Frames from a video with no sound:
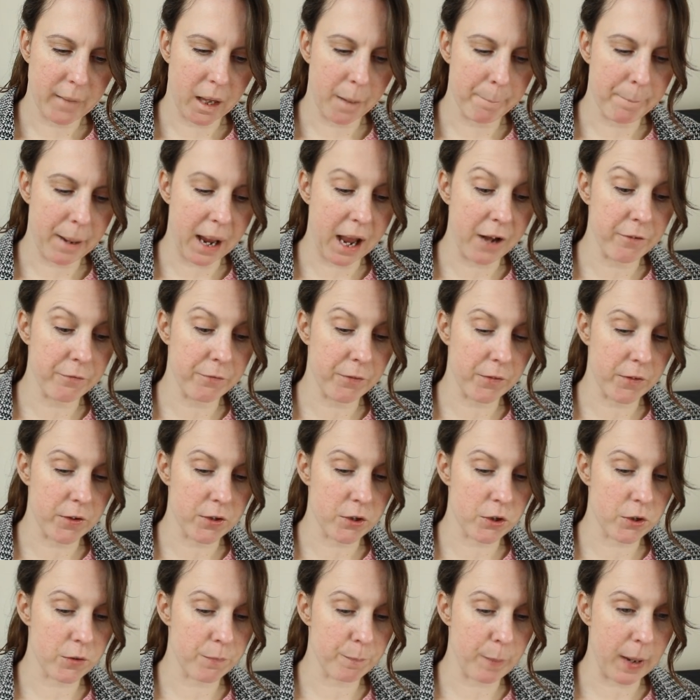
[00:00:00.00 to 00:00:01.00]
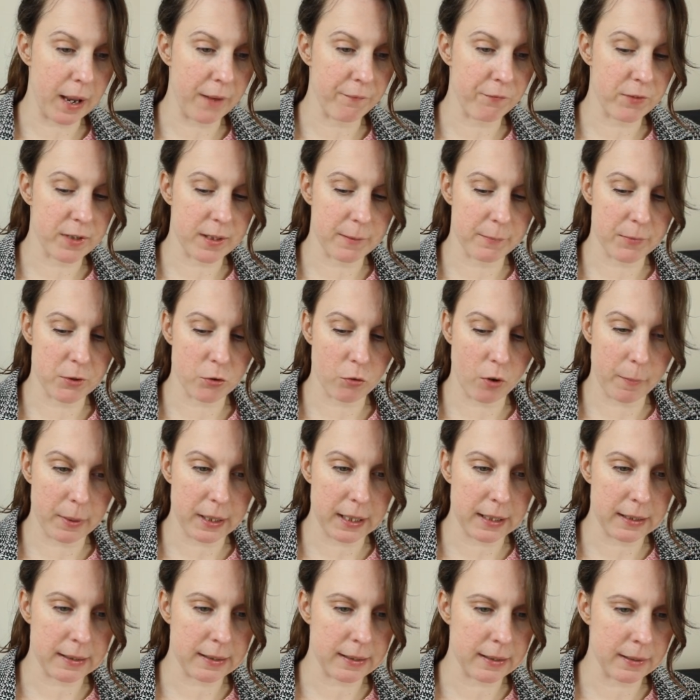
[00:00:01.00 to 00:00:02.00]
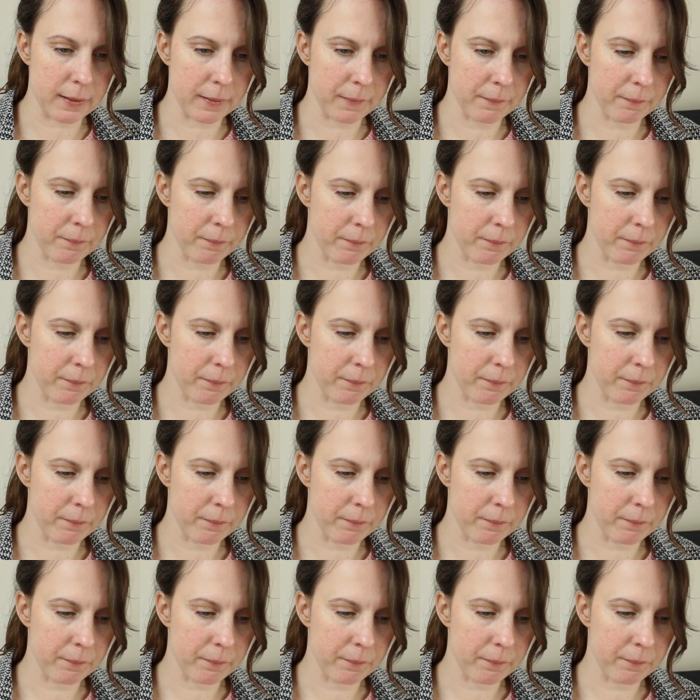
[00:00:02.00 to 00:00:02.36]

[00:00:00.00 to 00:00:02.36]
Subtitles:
Pattern for some scrubbies.